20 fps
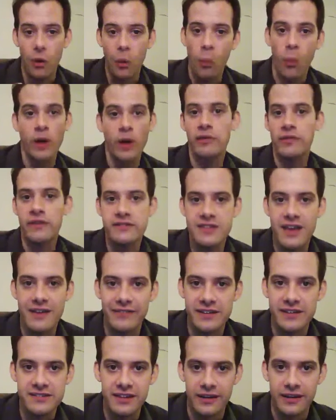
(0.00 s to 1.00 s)
what are the
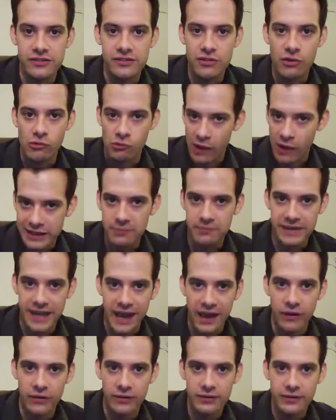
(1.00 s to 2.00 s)
seven sins? Write them
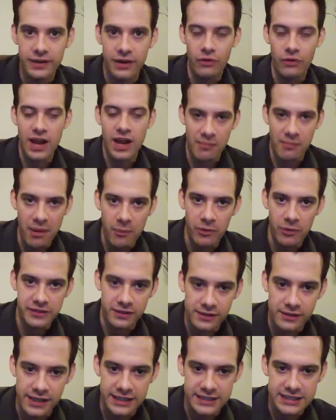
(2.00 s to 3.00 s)
down. You know, come up with the
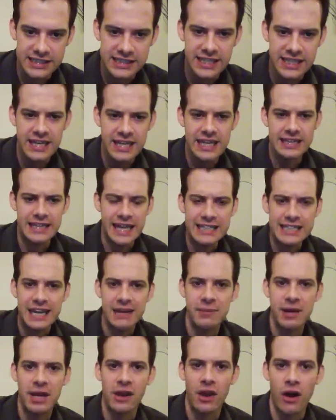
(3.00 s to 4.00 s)
list. That's going
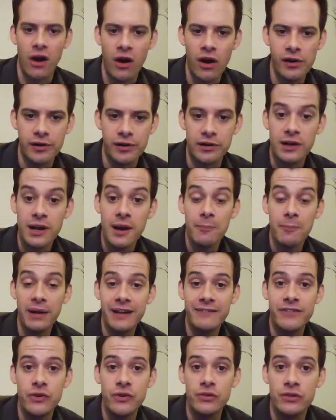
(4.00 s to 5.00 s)
to be a lot harder. But
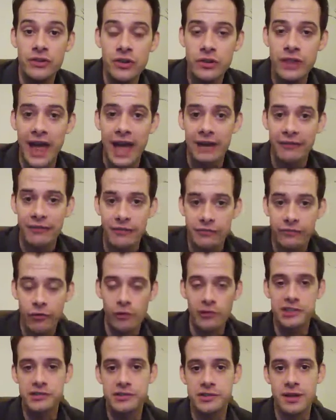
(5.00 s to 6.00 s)
if you do that, if you
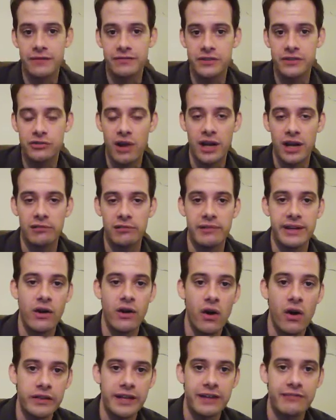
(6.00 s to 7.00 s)
force yourself to try to
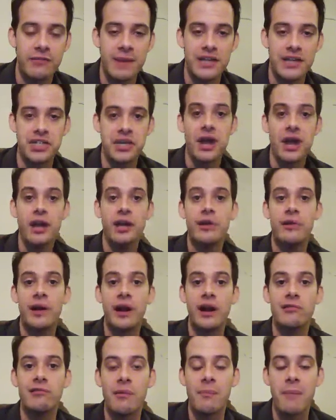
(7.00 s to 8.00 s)
recall the information, you're going
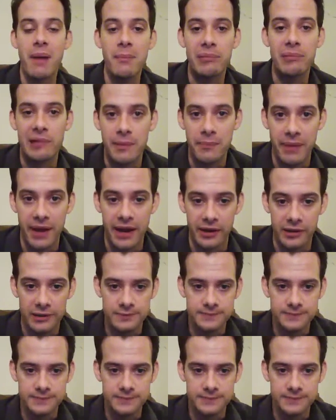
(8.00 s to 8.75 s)
to remember it better.